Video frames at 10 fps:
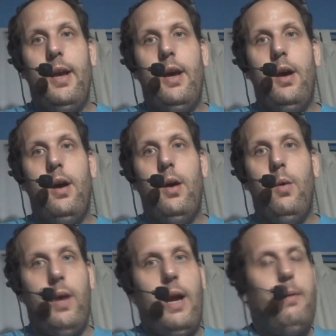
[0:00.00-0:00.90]
What
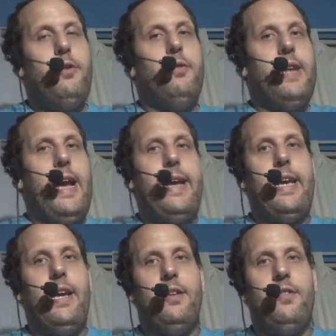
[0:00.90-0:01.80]
I would do in that
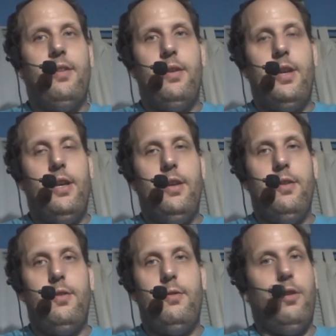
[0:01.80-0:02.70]
case is
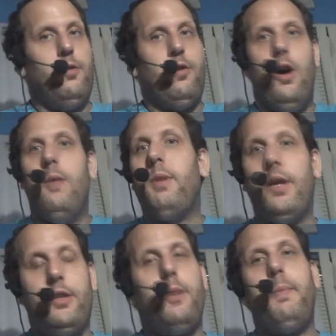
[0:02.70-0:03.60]
just unplug the
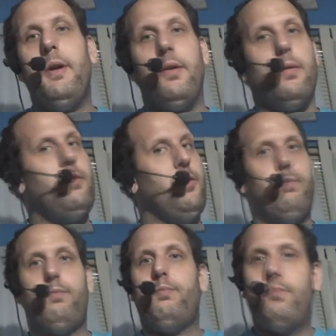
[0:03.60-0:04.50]
computer. Just
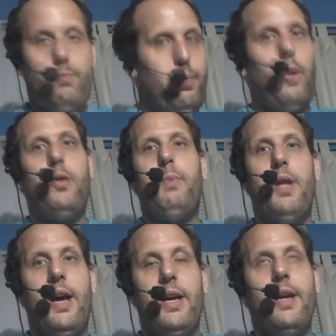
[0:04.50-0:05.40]
pull the plug.
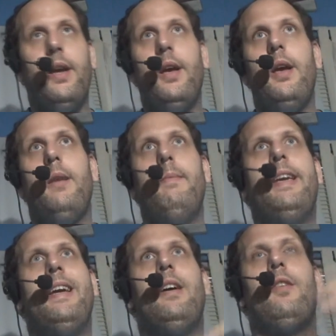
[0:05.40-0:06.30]

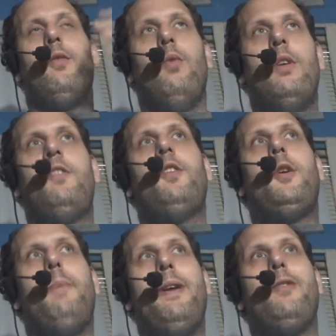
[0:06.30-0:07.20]
Because once the
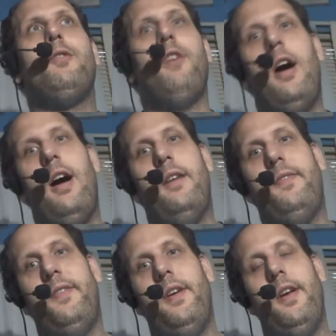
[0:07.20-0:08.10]
computer is off,
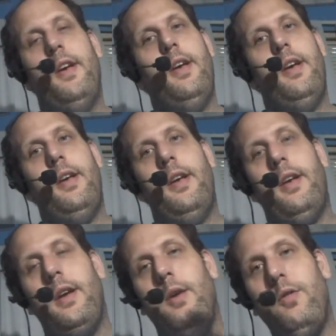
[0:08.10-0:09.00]

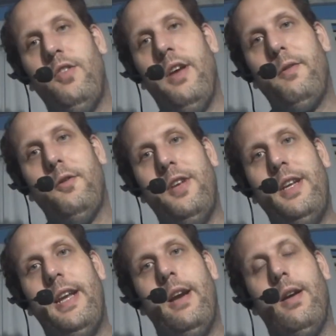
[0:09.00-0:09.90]
whoever's in
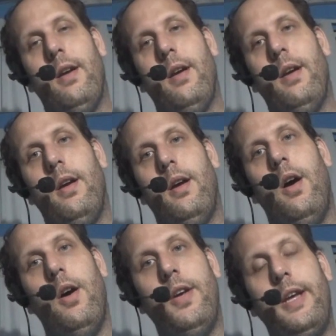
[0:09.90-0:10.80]
there on
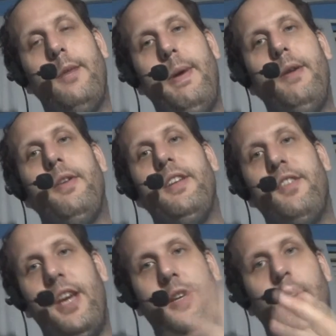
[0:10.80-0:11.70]
that computer gets
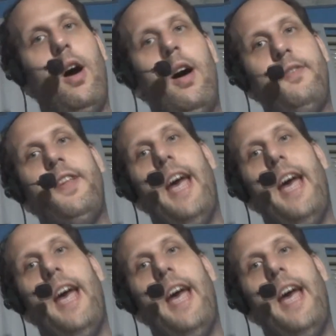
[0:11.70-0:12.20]
kicked off that.